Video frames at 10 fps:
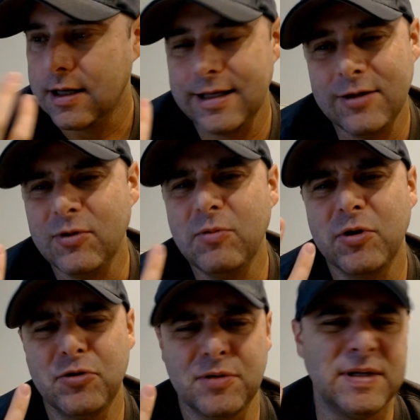The only one
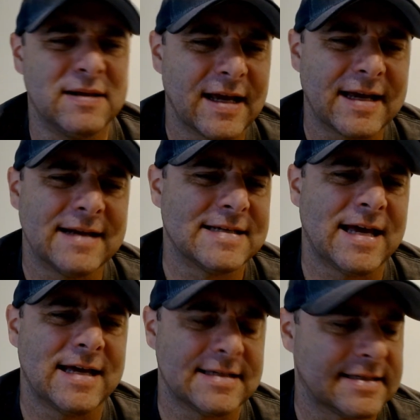who should be kicking his
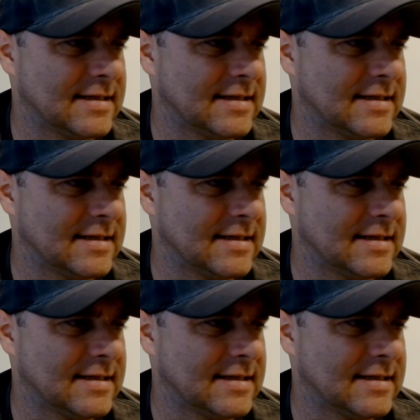ass